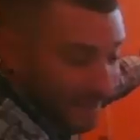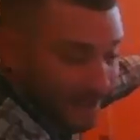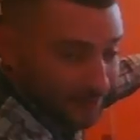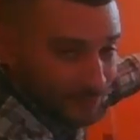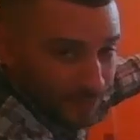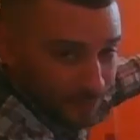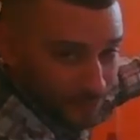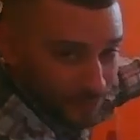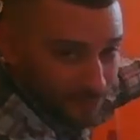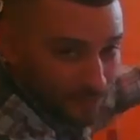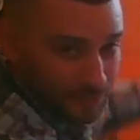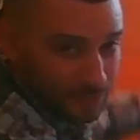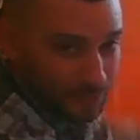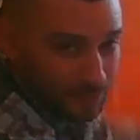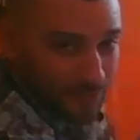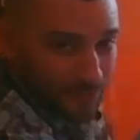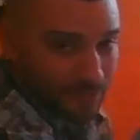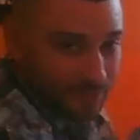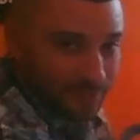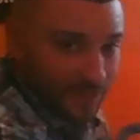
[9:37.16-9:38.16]
out your perfect
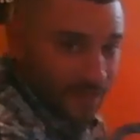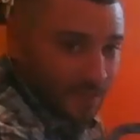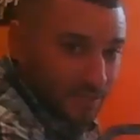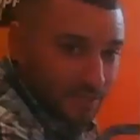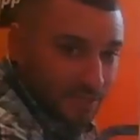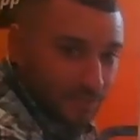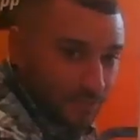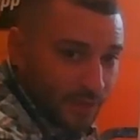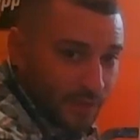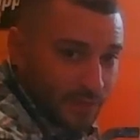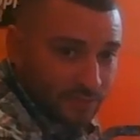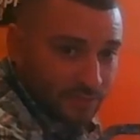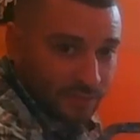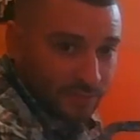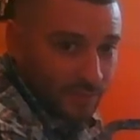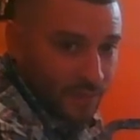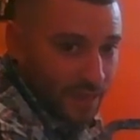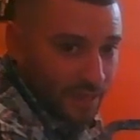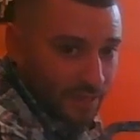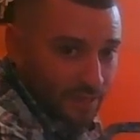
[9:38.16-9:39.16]
squares on each page of
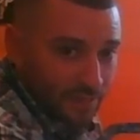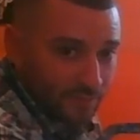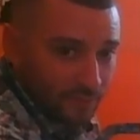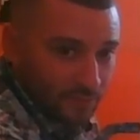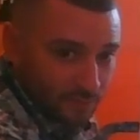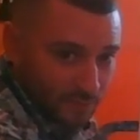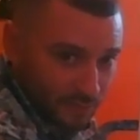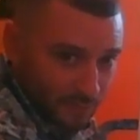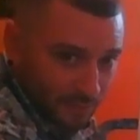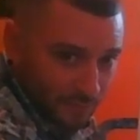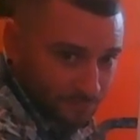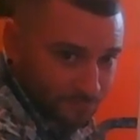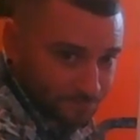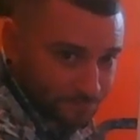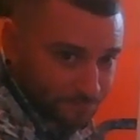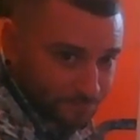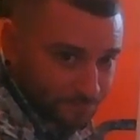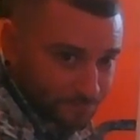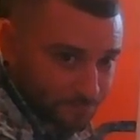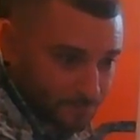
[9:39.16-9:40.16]
this packet if you need it.
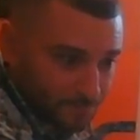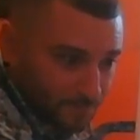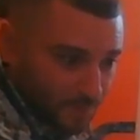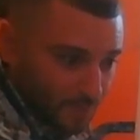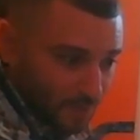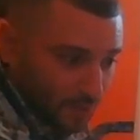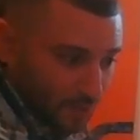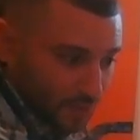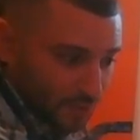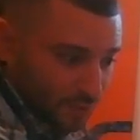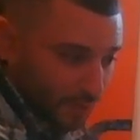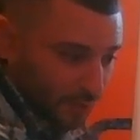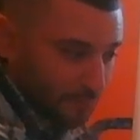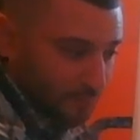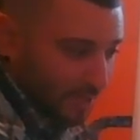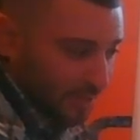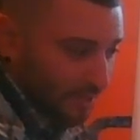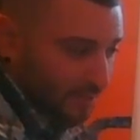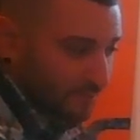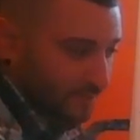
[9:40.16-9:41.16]
Because your
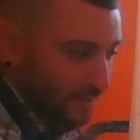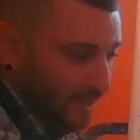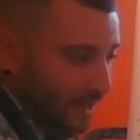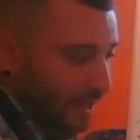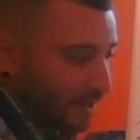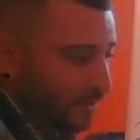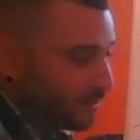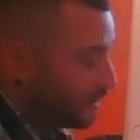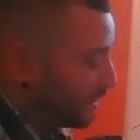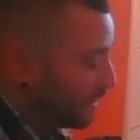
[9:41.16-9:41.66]
objective now